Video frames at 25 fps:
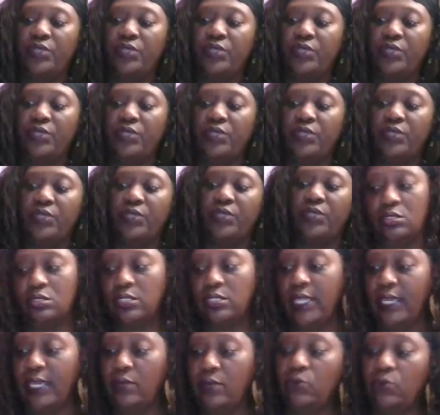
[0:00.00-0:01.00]
and
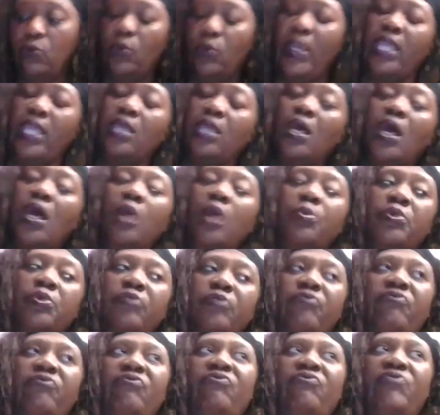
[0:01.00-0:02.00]
like wake up
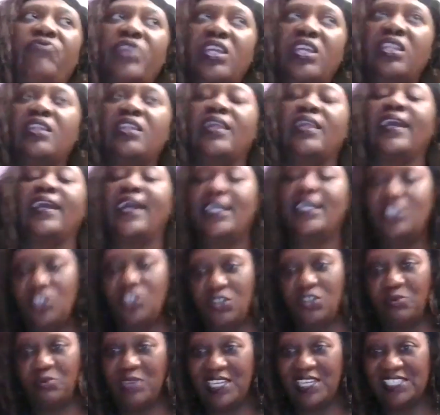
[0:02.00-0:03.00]
feeling like I
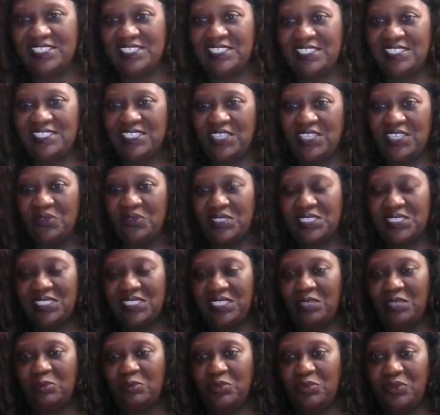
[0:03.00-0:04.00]
took medicine to go to
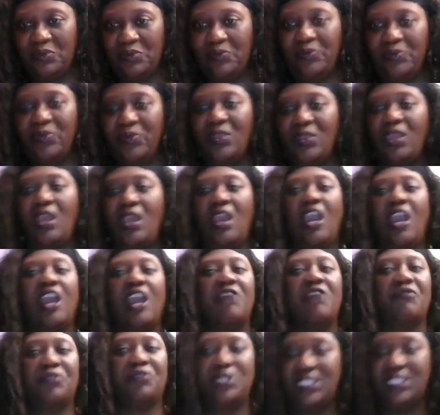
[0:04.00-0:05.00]
sleep
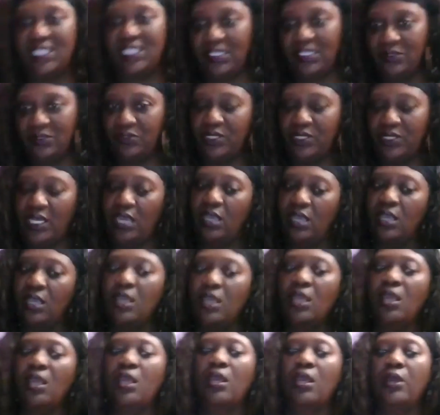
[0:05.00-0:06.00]
every single day.
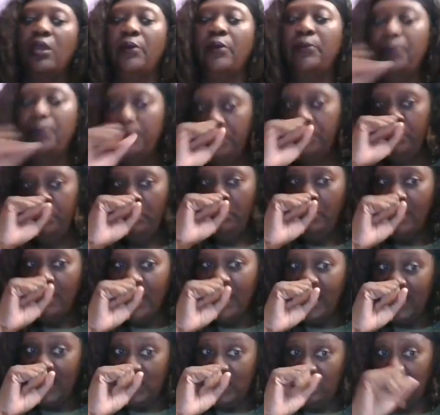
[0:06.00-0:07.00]

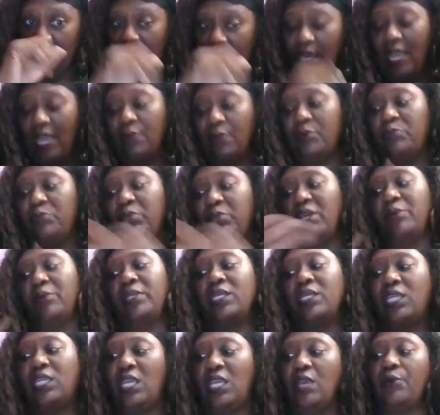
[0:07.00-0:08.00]
I would be able to
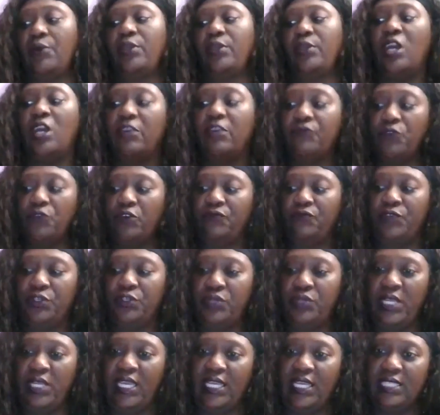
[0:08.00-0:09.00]
carry on for a few
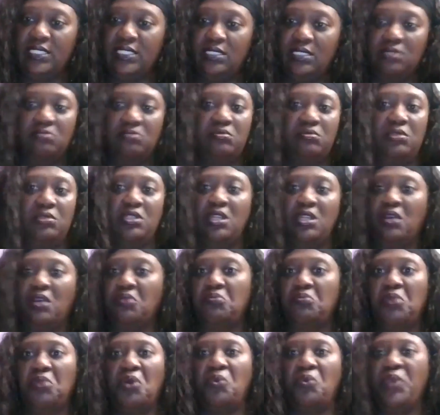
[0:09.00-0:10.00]
days,
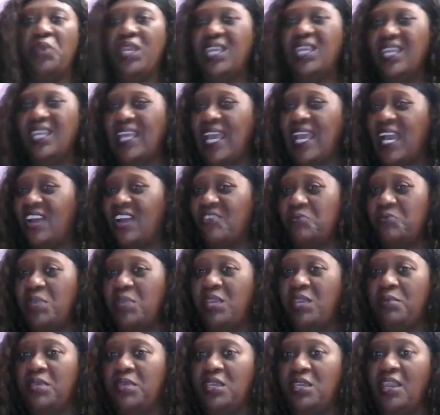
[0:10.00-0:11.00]
a week and a half
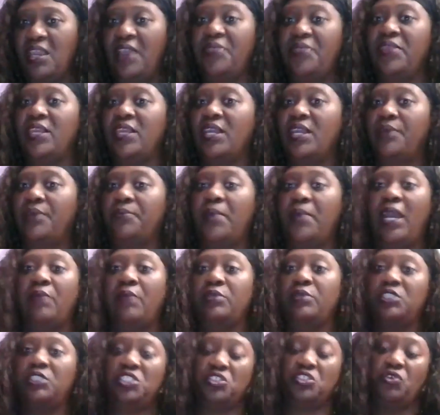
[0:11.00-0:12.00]
maybe. And then I
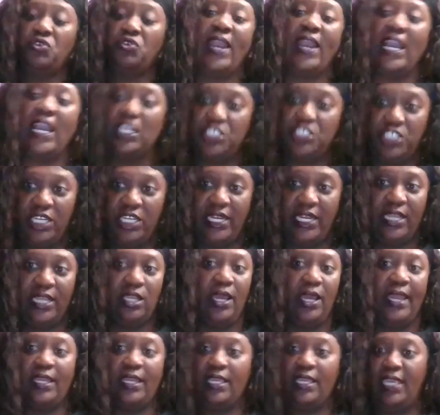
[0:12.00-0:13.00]
would just crash, and
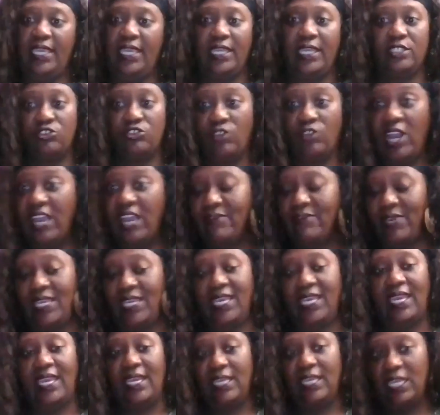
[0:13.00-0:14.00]
I can't drive. I
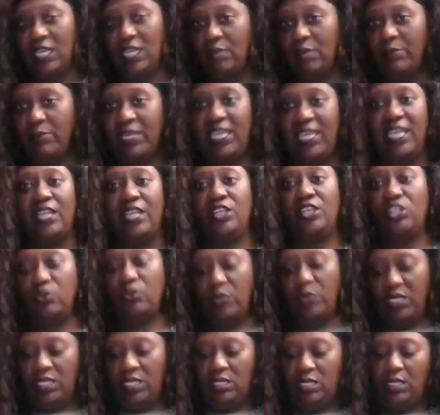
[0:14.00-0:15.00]
can't get up. I can't do
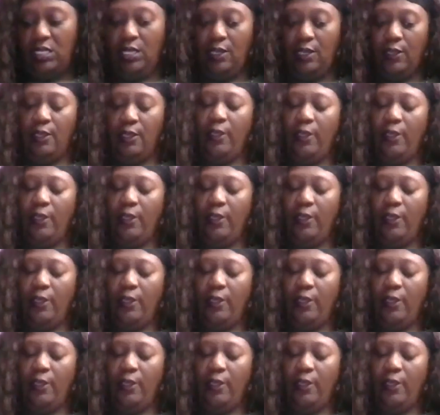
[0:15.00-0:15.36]
anything.